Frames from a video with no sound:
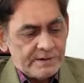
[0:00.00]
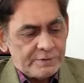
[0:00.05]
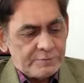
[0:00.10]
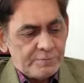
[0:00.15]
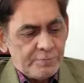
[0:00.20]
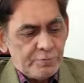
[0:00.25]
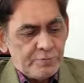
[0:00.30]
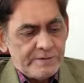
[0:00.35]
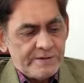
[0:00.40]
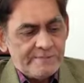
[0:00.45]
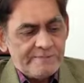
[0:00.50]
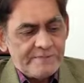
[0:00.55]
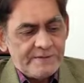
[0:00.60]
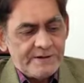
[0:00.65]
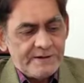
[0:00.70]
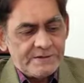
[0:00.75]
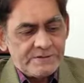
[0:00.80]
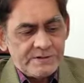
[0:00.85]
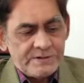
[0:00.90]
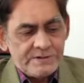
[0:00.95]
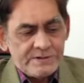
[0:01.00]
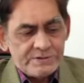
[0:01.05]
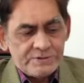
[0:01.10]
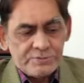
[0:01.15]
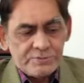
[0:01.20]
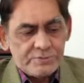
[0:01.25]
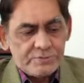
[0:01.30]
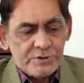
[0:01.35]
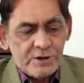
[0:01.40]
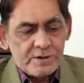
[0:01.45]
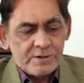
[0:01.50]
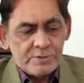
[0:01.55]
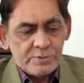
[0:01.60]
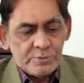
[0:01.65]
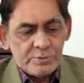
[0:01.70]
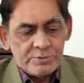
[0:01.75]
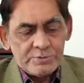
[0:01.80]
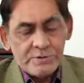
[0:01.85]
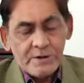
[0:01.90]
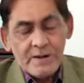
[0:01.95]
textbook definition, it should
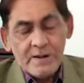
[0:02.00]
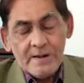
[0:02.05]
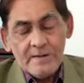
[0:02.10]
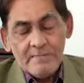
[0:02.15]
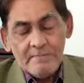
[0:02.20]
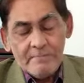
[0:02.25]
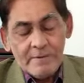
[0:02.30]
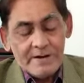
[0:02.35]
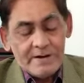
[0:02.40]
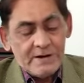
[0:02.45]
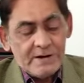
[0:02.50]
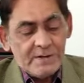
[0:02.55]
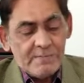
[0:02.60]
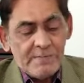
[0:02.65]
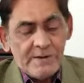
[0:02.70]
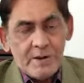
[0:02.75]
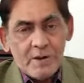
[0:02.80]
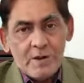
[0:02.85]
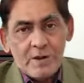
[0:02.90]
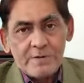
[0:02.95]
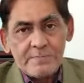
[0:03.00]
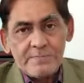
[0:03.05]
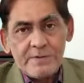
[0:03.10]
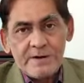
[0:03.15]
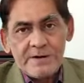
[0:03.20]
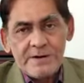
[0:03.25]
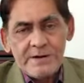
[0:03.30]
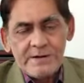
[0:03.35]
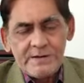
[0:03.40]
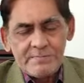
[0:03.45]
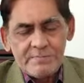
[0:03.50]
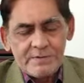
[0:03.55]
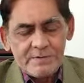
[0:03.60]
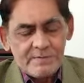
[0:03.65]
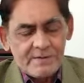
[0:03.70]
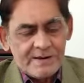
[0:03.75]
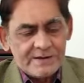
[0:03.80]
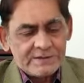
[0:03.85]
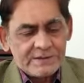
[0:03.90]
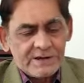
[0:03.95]
not lose, but it will be on money, it
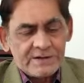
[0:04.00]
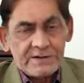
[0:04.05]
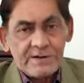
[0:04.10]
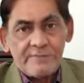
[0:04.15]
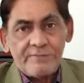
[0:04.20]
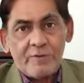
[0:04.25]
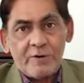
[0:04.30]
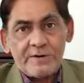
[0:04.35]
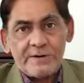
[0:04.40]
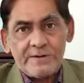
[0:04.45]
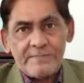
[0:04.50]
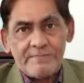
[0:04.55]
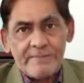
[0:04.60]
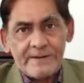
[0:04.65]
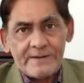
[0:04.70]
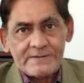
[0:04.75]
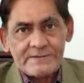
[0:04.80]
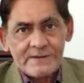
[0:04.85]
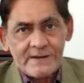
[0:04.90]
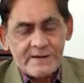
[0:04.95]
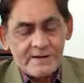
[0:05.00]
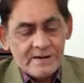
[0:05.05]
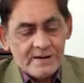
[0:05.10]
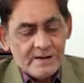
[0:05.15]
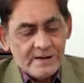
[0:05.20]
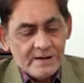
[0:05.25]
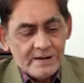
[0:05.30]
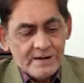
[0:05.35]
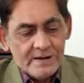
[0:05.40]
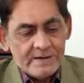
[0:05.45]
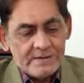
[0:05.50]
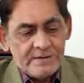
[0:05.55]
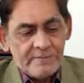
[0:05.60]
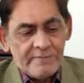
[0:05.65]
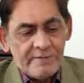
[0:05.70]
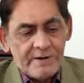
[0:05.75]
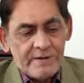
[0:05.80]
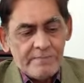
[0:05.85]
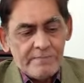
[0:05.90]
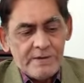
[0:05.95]
will be like 30 40 paisa it's
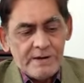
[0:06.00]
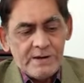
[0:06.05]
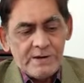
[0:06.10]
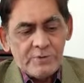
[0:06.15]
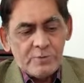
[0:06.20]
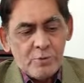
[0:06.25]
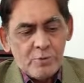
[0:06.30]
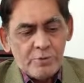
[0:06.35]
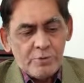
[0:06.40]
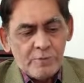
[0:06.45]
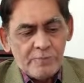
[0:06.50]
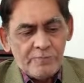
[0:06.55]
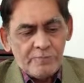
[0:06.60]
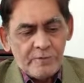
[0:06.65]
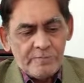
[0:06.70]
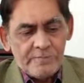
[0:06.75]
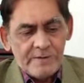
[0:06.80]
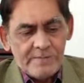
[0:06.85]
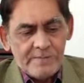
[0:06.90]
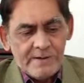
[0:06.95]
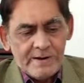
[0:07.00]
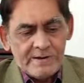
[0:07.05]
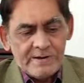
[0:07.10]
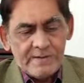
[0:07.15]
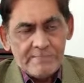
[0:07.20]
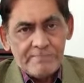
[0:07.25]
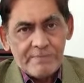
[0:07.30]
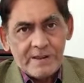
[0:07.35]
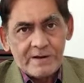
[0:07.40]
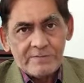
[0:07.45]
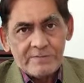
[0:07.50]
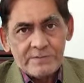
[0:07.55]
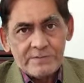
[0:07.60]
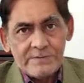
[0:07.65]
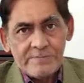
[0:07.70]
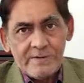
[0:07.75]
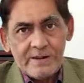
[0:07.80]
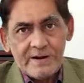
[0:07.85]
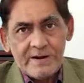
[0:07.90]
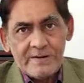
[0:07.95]
a very big no-no for me betting
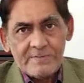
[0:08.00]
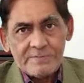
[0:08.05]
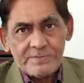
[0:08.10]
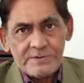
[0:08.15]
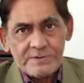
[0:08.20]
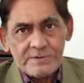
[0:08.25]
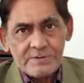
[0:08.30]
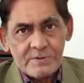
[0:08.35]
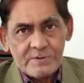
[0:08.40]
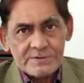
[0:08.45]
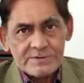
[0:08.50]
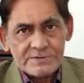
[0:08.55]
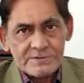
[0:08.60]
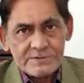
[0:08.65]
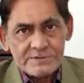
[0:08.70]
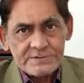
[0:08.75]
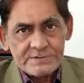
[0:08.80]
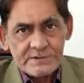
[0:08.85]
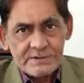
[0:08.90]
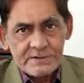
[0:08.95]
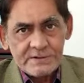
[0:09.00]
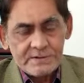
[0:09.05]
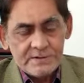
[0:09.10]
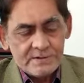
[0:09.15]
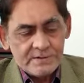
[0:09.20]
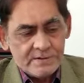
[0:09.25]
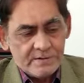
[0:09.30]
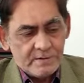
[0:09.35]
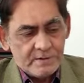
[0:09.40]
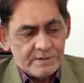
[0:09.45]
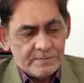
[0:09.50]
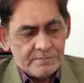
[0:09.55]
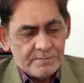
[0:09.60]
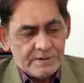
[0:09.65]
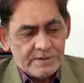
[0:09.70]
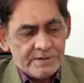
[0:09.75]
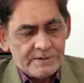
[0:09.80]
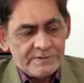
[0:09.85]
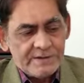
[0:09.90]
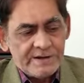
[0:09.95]
Parvati Byramji's horses uh, on
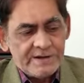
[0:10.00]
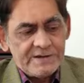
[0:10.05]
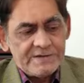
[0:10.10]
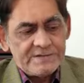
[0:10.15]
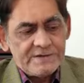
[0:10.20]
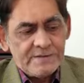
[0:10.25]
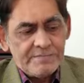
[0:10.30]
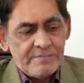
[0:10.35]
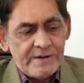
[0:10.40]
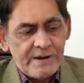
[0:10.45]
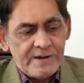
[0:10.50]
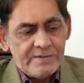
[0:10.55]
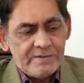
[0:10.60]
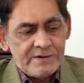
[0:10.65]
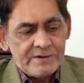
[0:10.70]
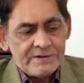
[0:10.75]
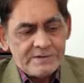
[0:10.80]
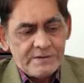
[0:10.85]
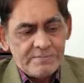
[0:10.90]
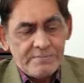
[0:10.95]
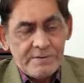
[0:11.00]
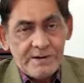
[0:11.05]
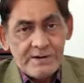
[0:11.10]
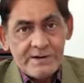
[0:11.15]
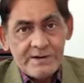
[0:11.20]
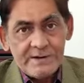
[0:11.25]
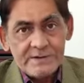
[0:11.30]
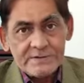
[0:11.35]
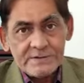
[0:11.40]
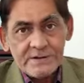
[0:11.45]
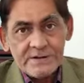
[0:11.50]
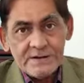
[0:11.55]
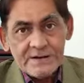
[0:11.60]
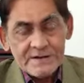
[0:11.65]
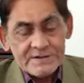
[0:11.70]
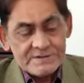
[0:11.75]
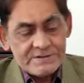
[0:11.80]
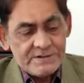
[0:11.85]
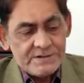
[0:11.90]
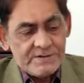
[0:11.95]
money. The reason, main reason being is
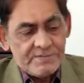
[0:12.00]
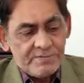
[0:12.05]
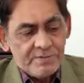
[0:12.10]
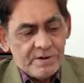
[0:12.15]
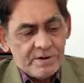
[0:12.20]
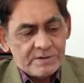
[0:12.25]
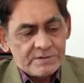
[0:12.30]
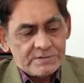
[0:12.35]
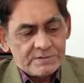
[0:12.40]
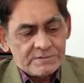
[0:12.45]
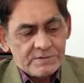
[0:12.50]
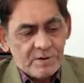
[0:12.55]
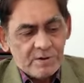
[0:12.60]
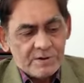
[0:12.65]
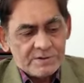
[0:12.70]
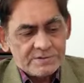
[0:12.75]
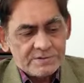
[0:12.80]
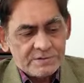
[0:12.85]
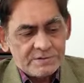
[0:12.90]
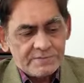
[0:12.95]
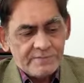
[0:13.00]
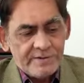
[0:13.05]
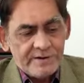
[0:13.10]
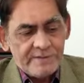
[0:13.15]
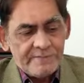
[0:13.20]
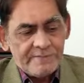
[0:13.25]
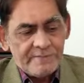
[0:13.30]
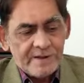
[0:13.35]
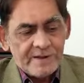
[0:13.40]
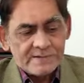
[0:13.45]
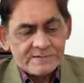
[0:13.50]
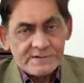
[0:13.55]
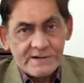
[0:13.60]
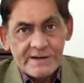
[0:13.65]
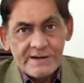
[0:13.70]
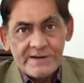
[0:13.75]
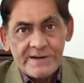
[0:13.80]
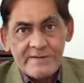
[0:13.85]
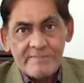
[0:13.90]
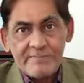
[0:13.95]
she works the horses very
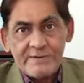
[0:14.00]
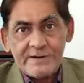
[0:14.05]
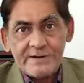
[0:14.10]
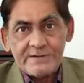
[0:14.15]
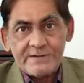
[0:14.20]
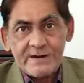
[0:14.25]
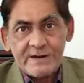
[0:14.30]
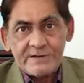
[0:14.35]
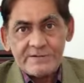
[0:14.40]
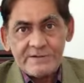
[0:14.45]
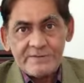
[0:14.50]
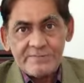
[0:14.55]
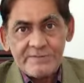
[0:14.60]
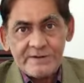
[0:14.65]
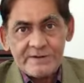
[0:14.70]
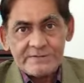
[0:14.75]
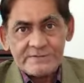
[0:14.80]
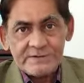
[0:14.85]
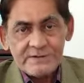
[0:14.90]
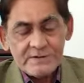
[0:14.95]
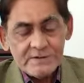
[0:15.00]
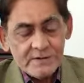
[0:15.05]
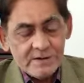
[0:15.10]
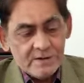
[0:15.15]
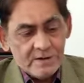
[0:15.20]
fast like MK Jadhav does